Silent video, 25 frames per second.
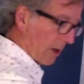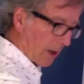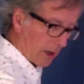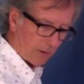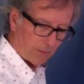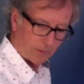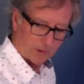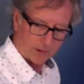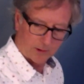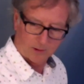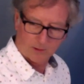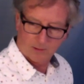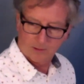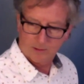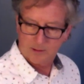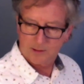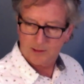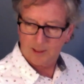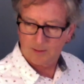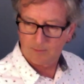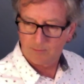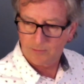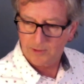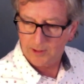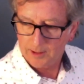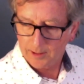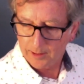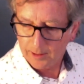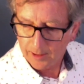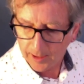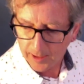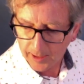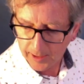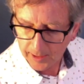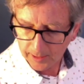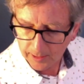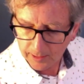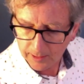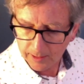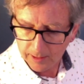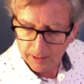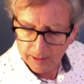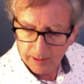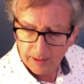I would use something like